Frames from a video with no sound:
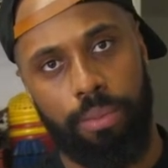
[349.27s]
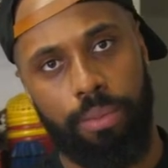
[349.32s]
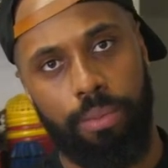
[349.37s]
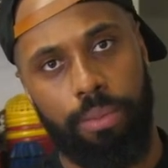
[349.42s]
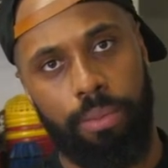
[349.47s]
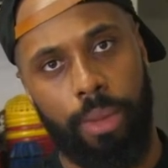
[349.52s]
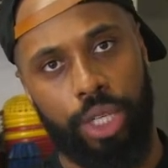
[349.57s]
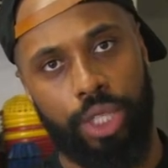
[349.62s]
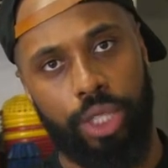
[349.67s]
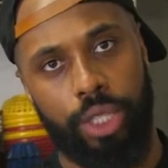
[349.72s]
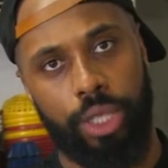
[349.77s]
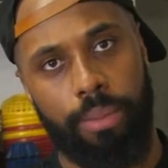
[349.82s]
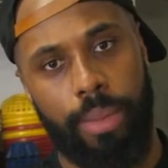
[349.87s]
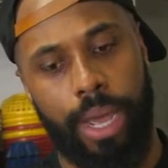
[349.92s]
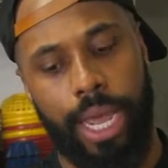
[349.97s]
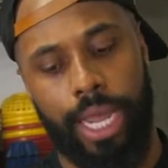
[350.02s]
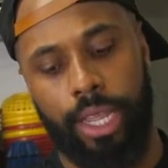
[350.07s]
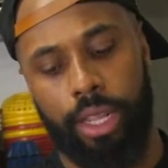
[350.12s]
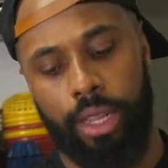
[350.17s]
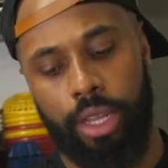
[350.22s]
much on the
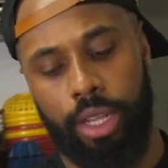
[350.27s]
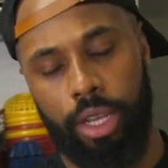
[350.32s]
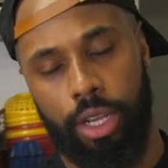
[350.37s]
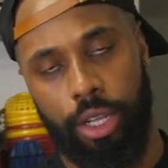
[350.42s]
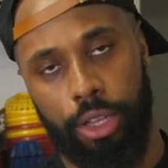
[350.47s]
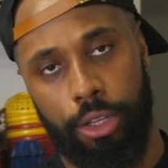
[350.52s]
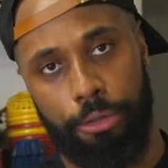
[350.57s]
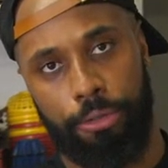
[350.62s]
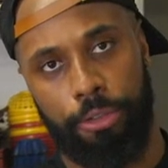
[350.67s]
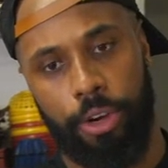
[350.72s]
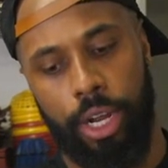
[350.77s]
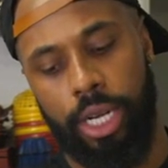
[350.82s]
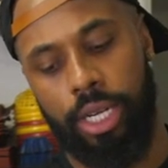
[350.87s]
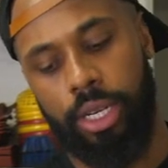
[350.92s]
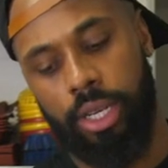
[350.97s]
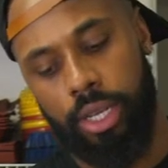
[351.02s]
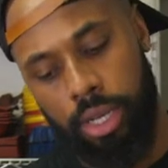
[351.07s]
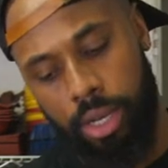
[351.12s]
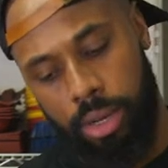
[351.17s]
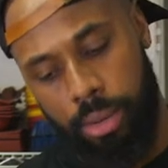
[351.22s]
back, the
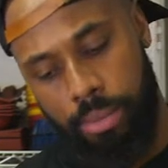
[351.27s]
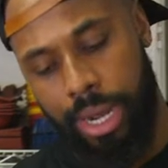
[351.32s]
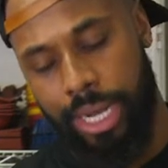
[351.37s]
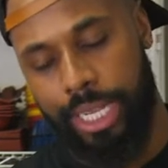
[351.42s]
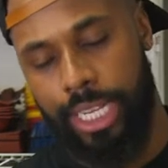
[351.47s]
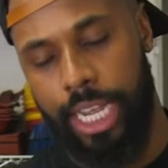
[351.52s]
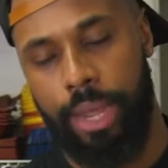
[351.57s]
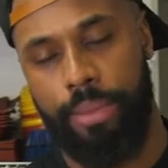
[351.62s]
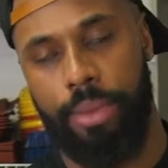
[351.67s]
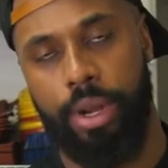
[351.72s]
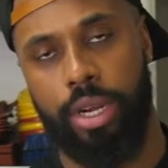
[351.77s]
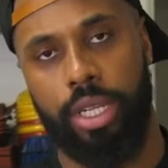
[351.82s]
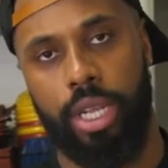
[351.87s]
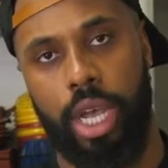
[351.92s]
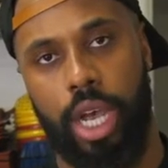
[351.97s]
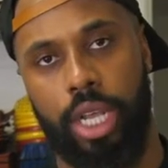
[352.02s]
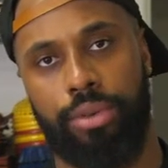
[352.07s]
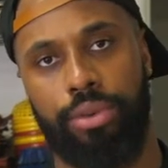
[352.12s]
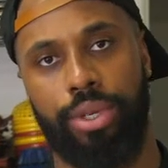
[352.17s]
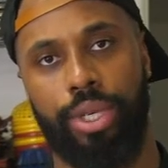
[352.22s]
front, by the time your
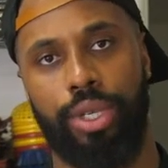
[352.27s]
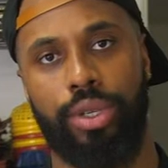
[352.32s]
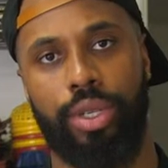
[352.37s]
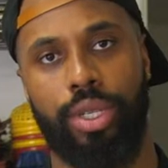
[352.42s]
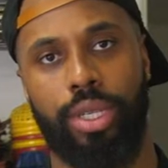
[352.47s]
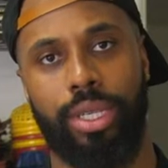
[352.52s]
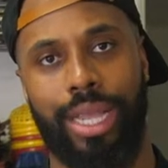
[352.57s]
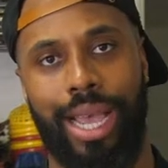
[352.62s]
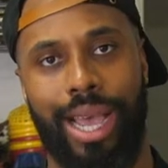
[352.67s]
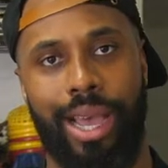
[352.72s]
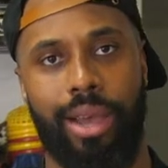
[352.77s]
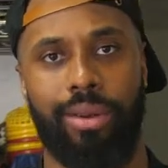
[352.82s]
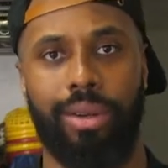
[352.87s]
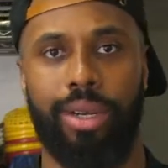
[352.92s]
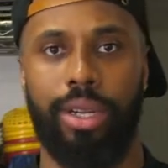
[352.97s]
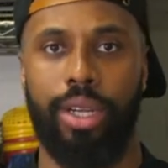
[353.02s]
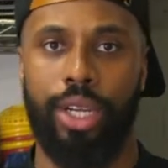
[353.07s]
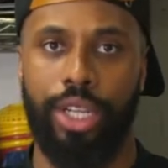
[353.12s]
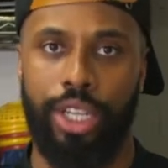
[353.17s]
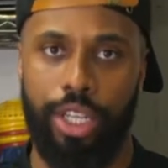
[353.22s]
sauce reduces down,
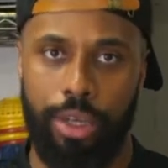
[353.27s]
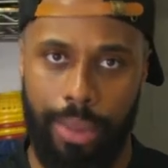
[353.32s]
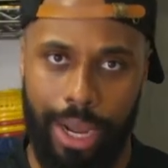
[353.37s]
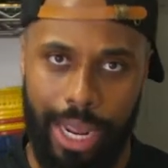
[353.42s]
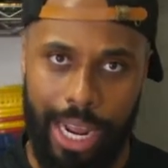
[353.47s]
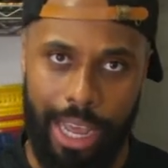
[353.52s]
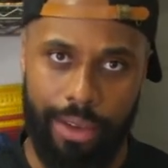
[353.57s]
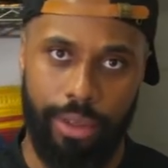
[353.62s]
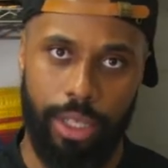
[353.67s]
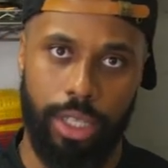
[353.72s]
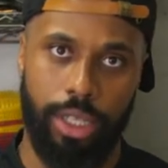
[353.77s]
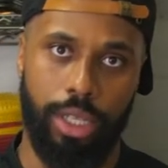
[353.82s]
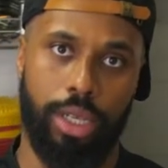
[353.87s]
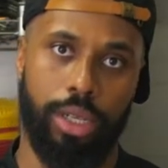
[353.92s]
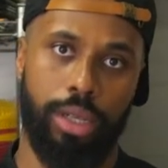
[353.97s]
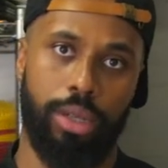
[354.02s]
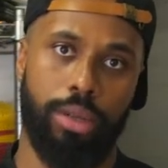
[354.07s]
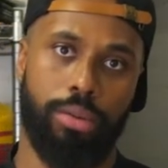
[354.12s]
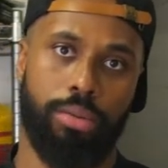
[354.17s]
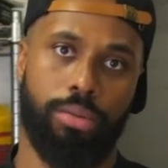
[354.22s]
you might have a
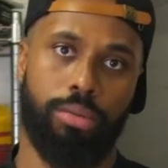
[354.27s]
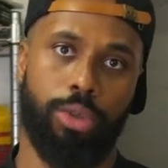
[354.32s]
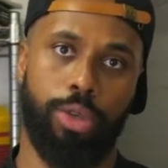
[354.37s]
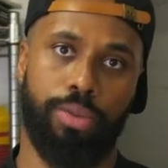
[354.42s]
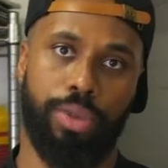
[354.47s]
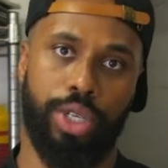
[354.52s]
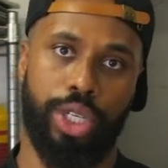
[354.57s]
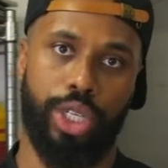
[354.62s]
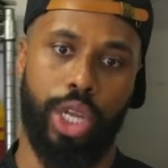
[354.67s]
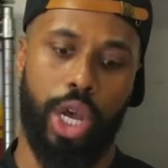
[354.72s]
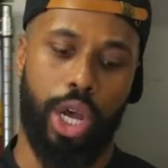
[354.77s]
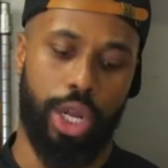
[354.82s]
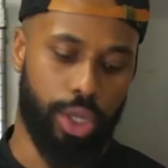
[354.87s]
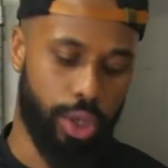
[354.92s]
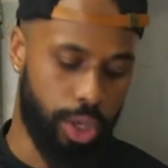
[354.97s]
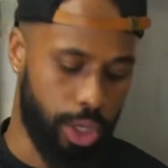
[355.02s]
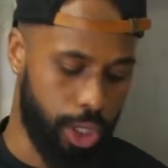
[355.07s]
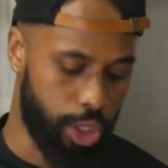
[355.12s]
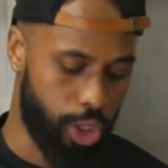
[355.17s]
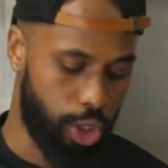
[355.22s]
little too much salt
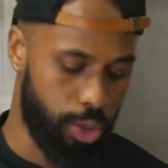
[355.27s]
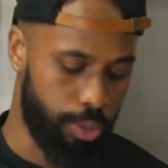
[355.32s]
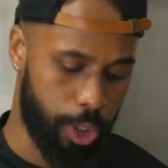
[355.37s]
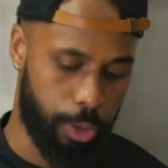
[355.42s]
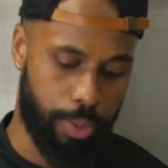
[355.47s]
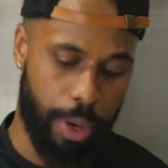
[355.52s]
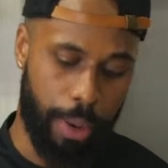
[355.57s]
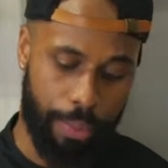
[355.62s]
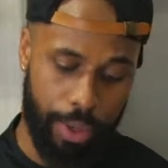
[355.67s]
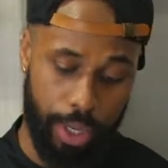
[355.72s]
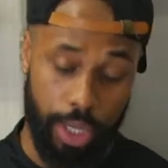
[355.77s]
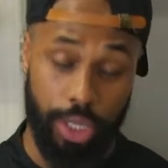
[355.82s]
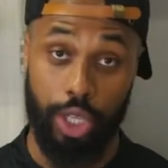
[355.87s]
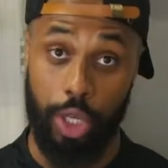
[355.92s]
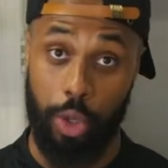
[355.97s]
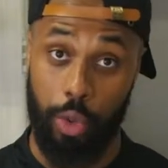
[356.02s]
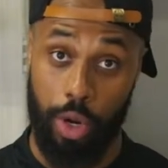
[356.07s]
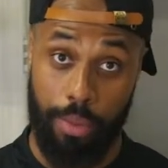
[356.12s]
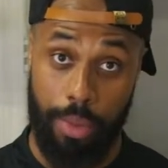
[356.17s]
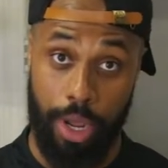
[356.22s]
or a little too much pepper. So
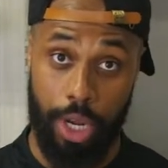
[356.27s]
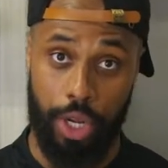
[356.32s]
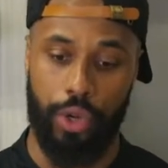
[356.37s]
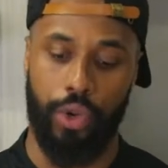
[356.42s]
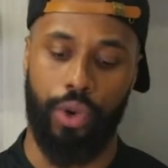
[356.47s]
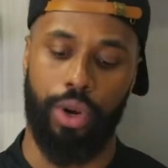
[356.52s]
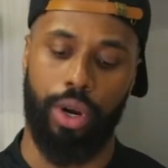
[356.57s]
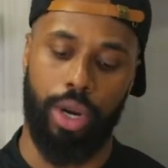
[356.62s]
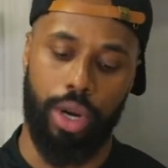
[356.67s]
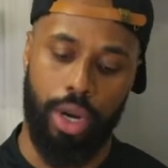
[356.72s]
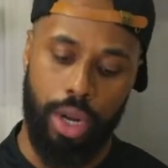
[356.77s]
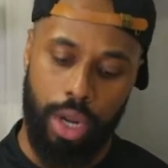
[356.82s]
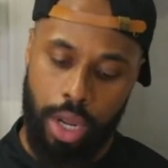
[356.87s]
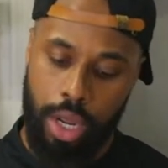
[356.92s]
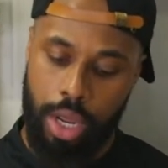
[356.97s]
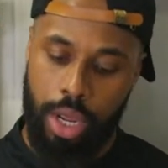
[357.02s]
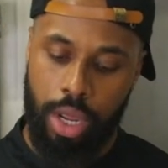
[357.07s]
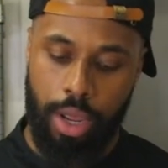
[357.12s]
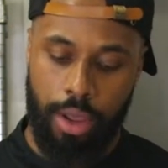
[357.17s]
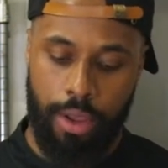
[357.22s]
you want to make sure,
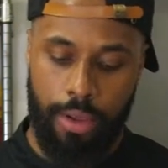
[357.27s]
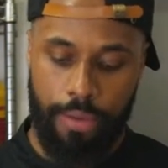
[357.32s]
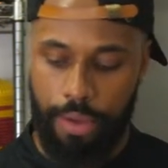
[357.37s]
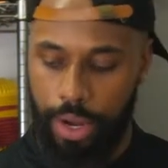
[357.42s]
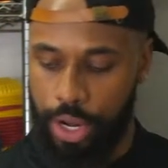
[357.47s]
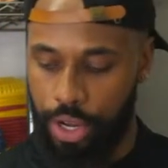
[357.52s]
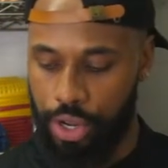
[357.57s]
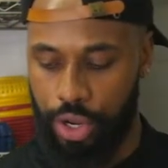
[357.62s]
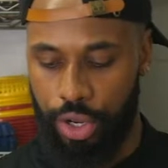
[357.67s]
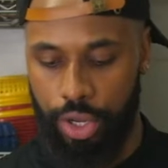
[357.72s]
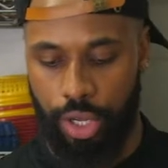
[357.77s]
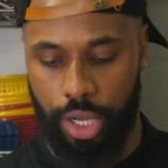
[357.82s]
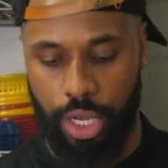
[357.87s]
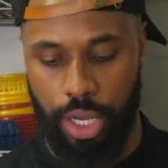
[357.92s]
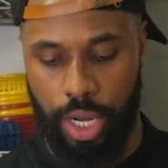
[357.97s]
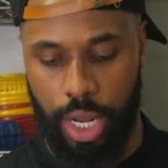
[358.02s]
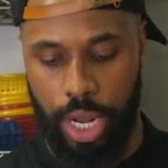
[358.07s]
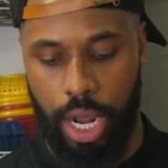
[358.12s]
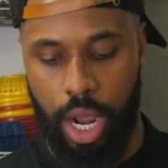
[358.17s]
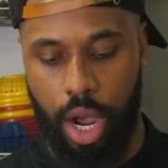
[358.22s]
finish your
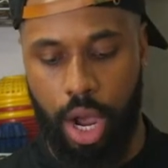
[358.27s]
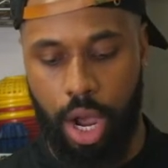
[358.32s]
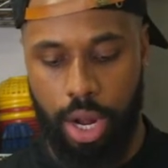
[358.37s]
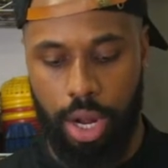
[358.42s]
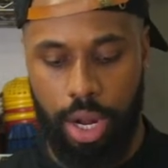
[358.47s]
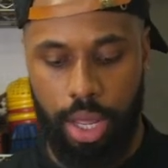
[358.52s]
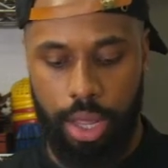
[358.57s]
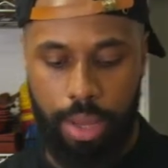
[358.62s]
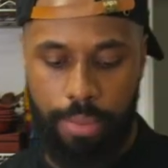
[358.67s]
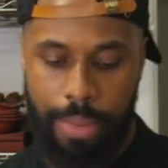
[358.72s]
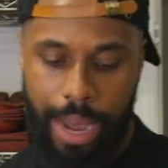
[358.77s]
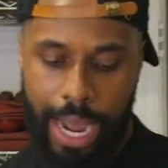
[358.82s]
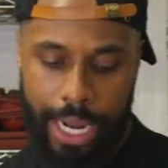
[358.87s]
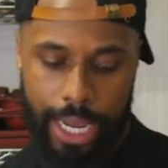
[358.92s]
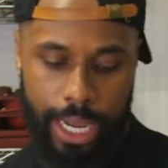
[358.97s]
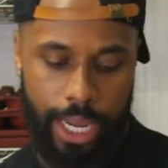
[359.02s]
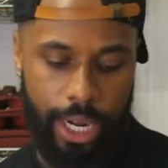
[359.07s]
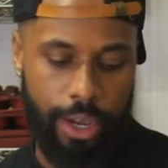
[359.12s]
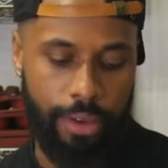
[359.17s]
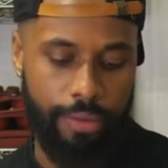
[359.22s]
seasoning on the back
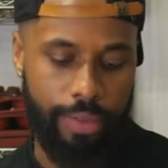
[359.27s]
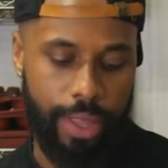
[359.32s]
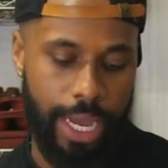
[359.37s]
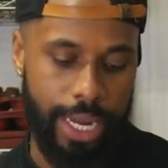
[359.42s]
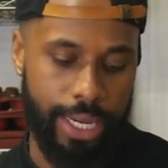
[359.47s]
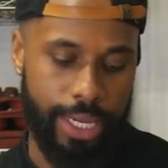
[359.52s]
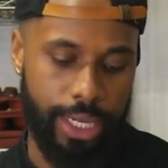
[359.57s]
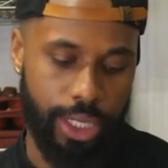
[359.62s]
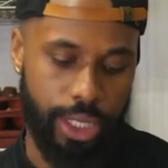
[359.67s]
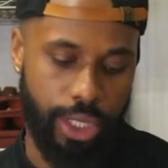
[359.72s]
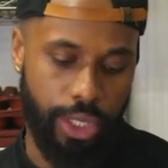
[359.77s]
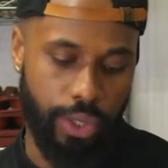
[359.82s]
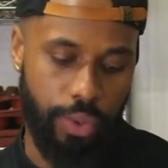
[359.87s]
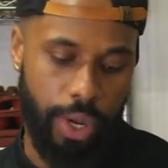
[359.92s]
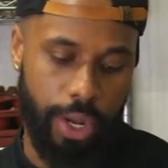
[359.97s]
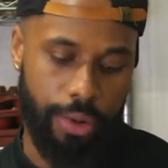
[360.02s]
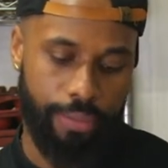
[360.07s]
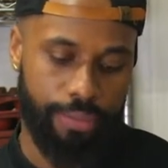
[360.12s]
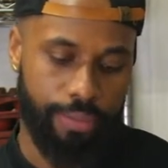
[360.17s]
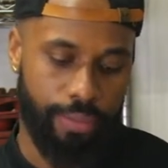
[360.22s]
end of that dish as
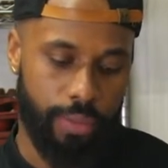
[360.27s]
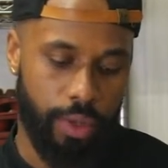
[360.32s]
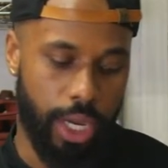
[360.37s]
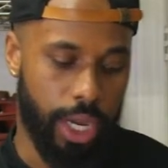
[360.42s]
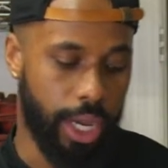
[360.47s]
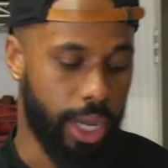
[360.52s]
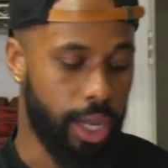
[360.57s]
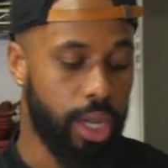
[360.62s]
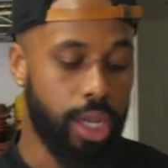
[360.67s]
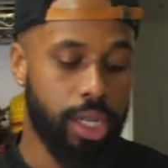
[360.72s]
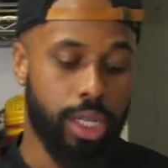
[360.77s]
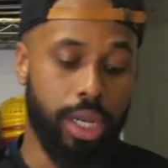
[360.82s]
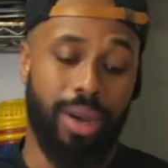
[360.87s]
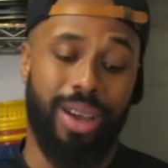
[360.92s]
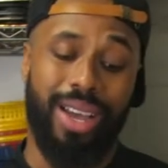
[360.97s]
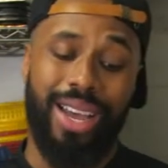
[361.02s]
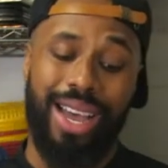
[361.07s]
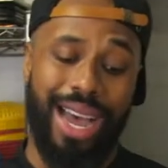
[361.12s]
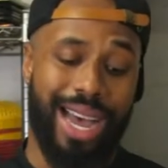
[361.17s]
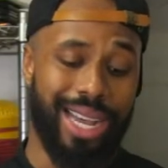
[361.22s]
well. Okay,
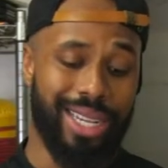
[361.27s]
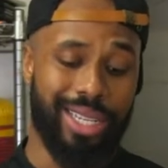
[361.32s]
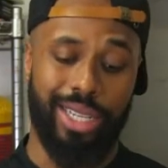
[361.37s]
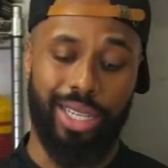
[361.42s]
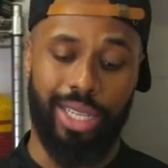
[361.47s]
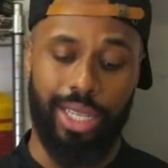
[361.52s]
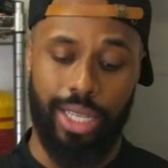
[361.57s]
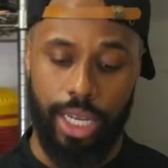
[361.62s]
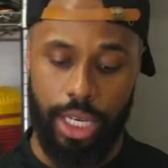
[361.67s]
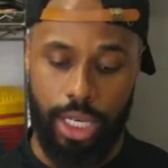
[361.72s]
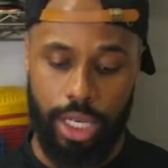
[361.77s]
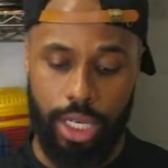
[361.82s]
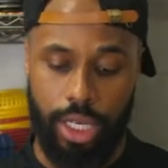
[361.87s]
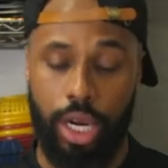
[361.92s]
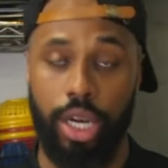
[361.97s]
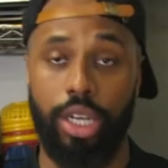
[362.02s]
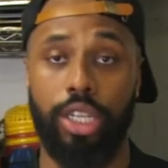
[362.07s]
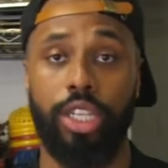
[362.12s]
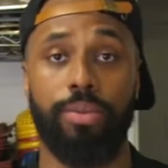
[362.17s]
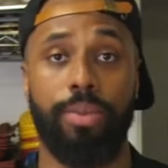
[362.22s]
so as this dish
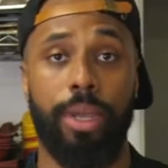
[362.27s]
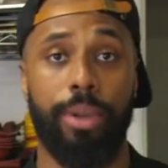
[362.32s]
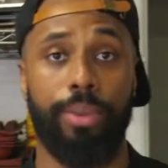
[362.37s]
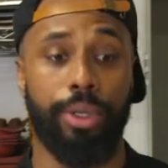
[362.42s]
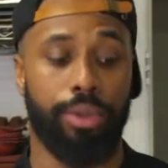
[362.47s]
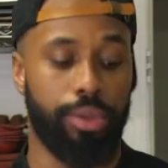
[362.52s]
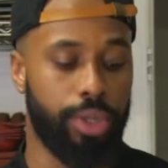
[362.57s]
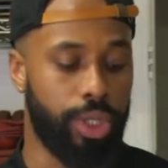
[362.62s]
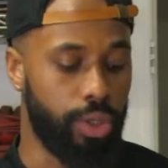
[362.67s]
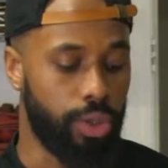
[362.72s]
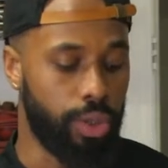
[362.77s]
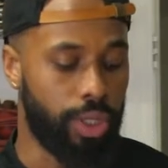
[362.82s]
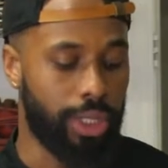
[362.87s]
starts to be able to reduce